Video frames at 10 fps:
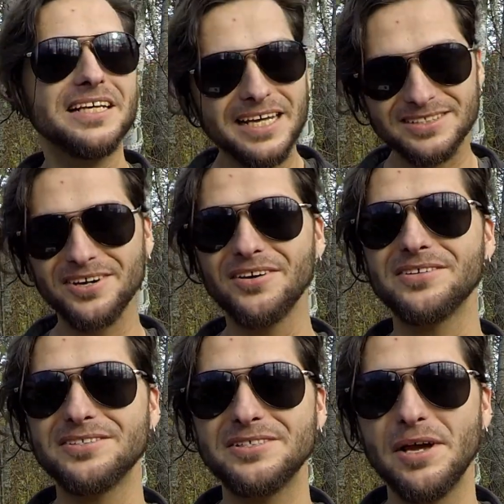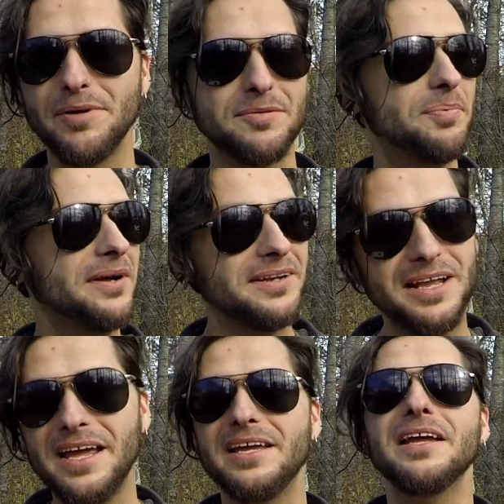It's hard to stomach, but
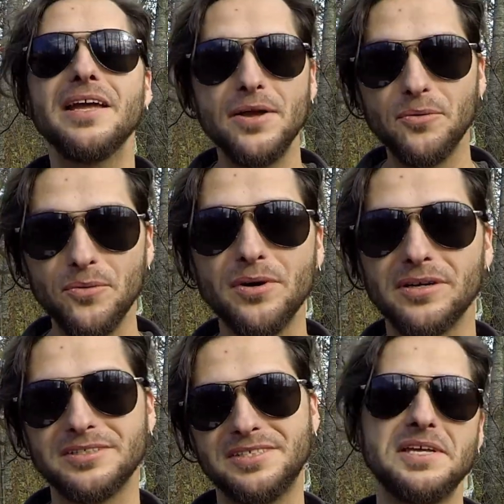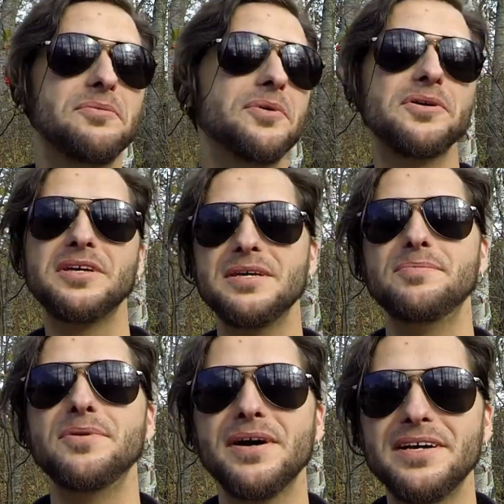hey, it works. It will
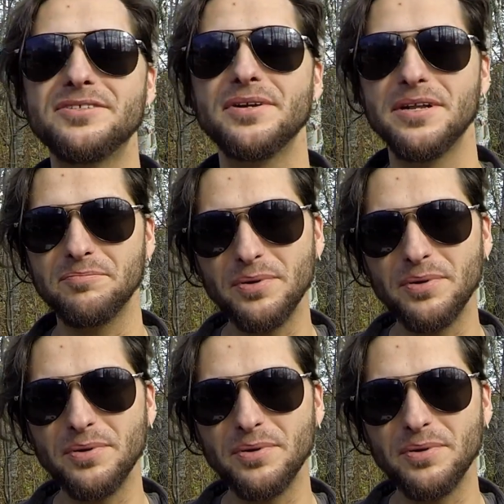keep you hydrated.